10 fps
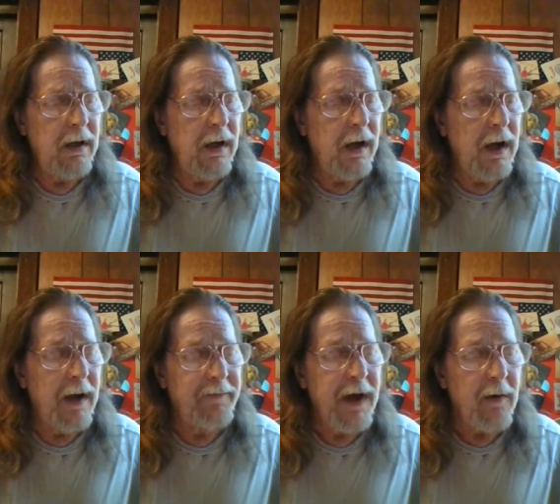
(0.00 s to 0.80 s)

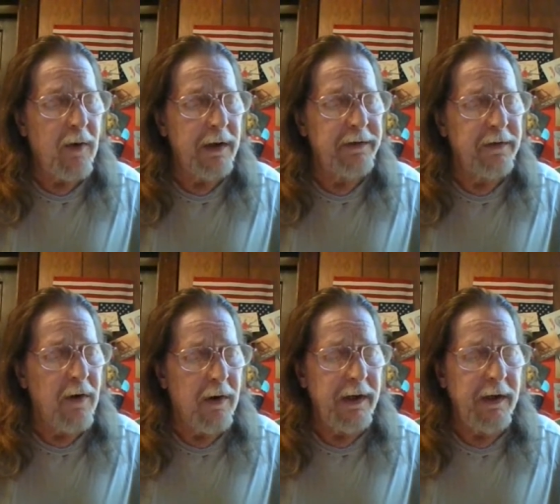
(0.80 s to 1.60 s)
I've got one
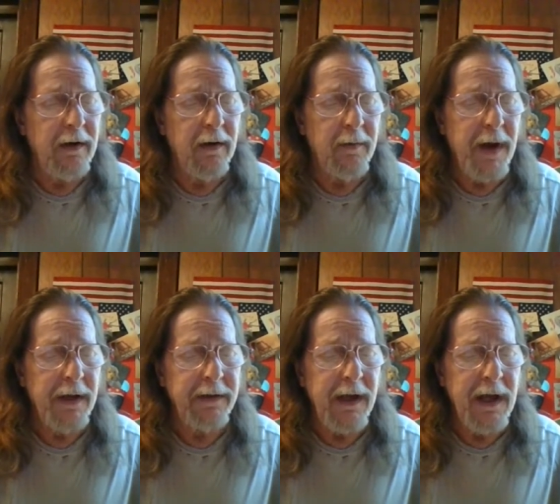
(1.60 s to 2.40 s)
story here
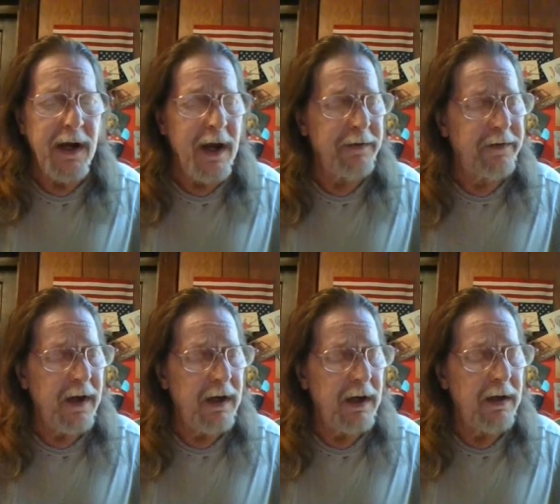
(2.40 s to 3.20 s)
about the
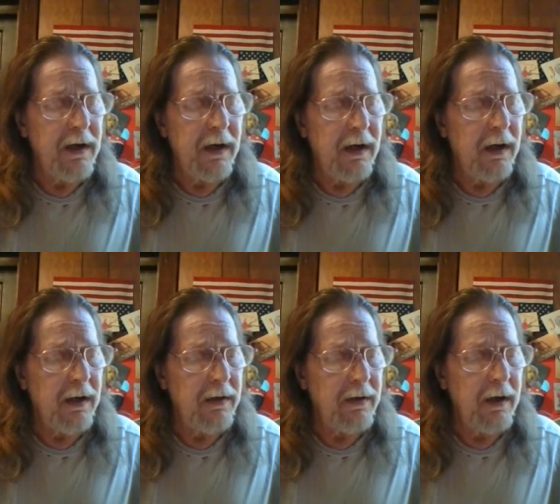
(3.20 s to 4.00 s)
NSA and
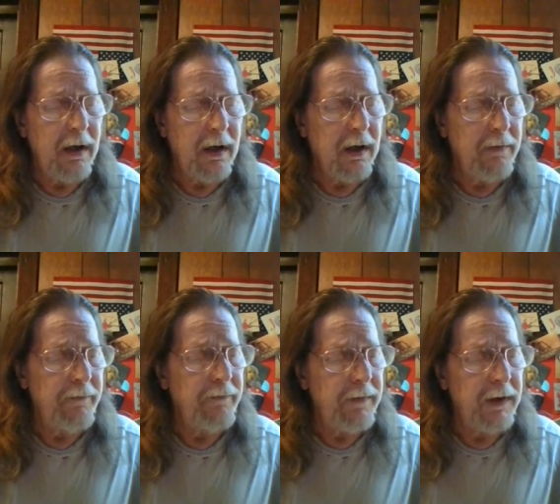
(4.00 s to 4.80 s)

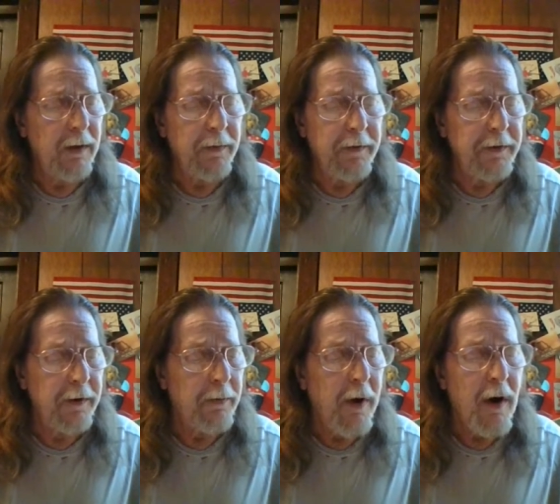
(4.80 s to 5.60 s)
the
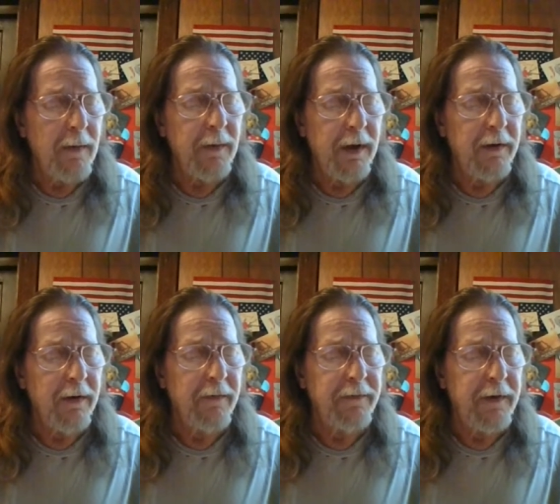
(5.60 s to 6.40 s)
Department
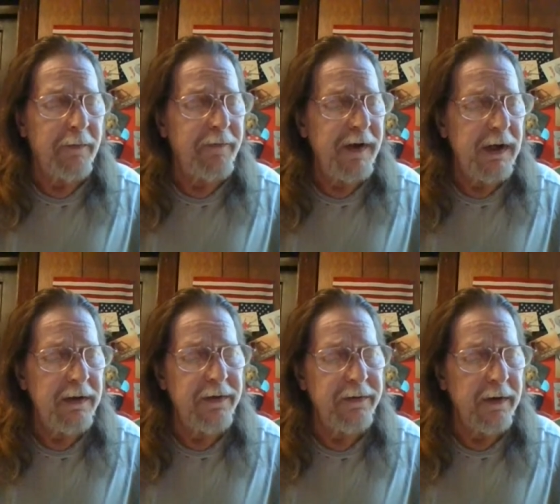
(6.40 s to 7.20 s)
of
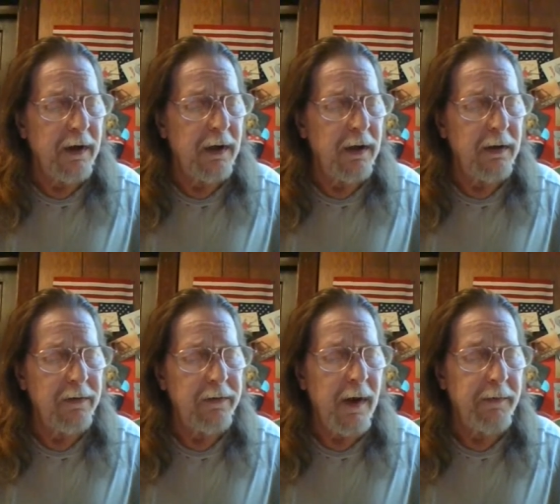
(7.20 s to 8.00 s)
Defense,
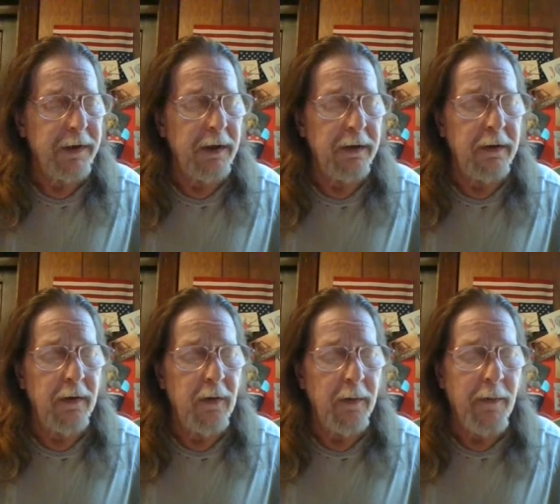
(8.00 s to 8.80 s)
something to
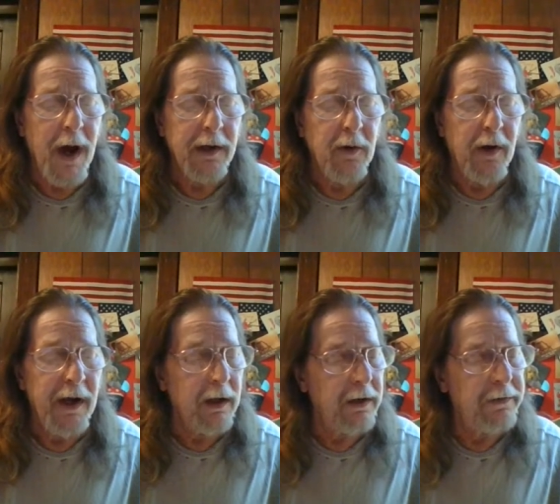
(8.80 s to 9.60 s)
do with Michael
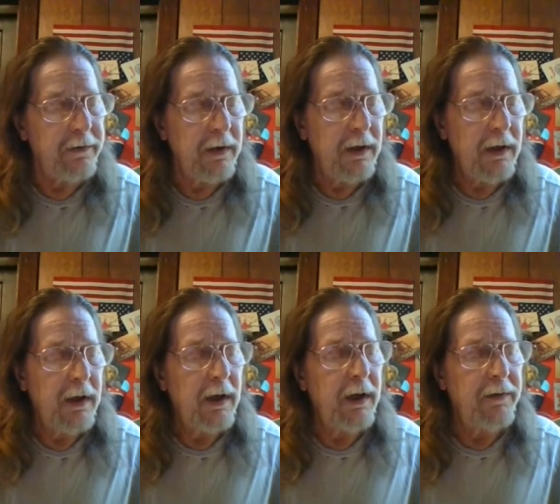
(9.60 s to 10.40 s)
Ellis,
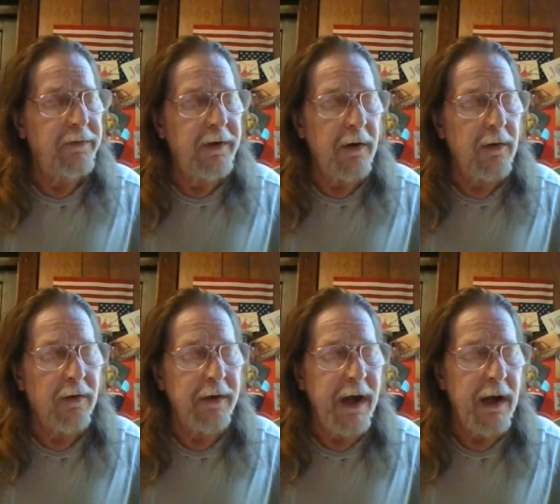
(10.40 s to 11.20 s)
his
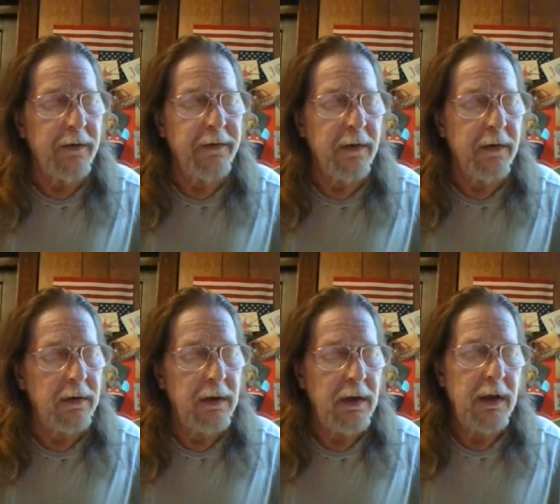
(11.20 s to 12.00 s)
general counsel.